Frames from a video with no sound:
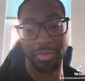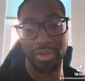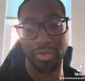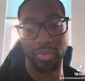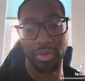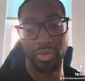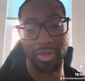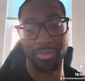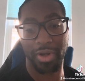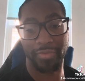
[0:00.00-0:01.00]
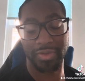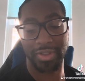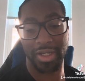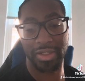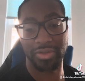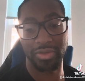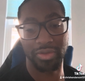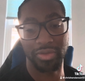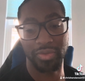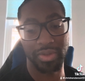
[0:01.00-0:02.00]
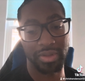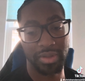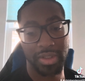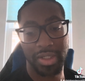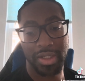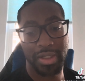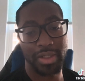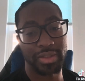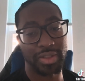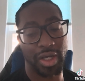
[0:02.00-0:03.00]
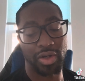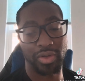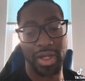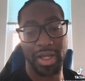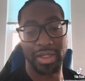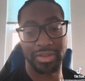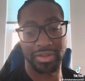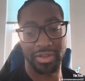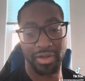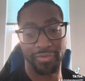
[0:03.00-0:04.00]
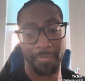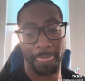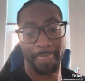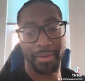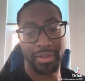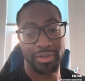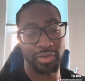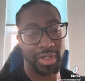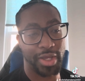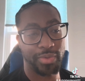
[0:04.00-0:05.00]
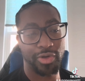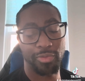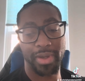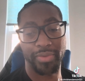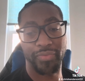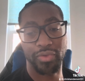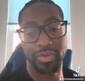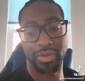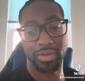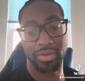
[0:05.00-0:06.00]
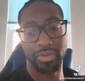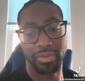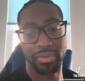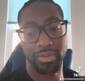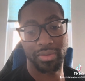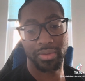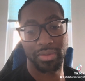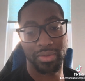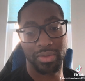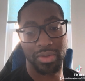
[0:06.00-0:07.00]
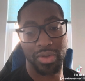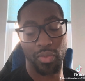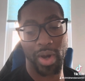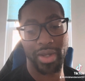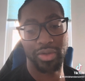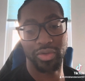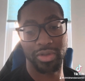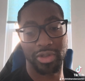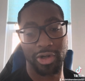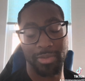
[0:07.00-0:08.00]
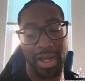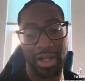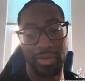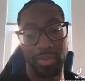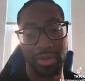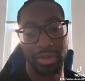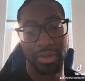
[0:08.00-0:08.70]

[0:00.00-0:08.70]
world, and prophesies to you, and it's all kinds of stuff. So now we go back full circle. Why use the term Hollywood?